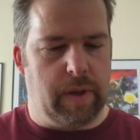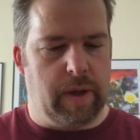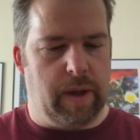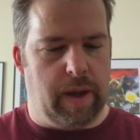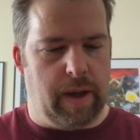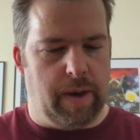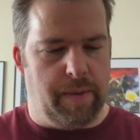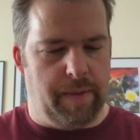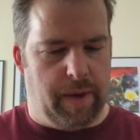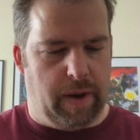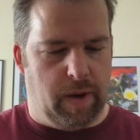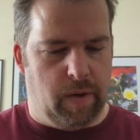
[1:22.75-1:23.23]

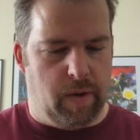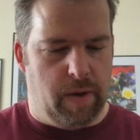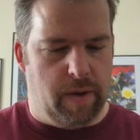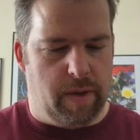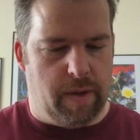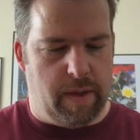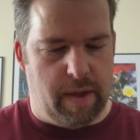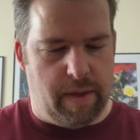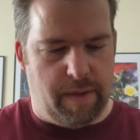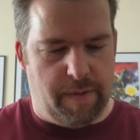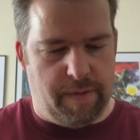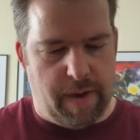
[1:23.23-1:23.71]
Here we go,
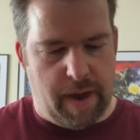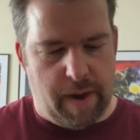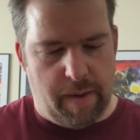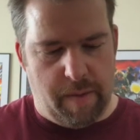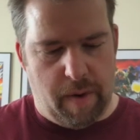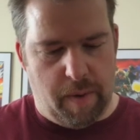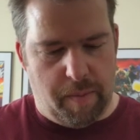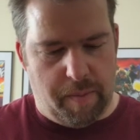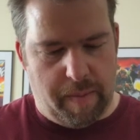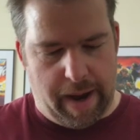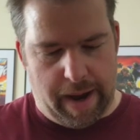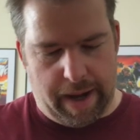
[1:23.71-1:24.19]
it's
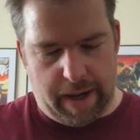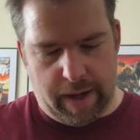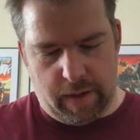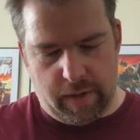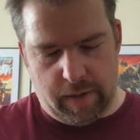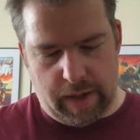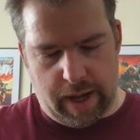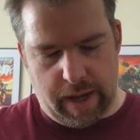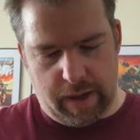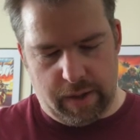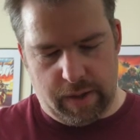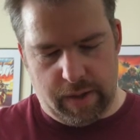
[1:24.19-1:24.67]
very well
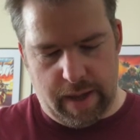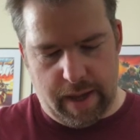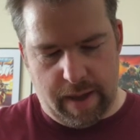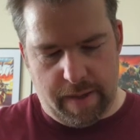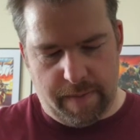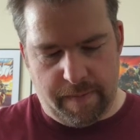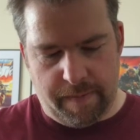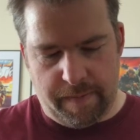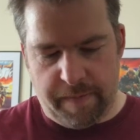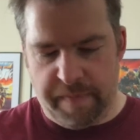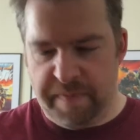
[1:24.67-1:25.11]
packaged actually.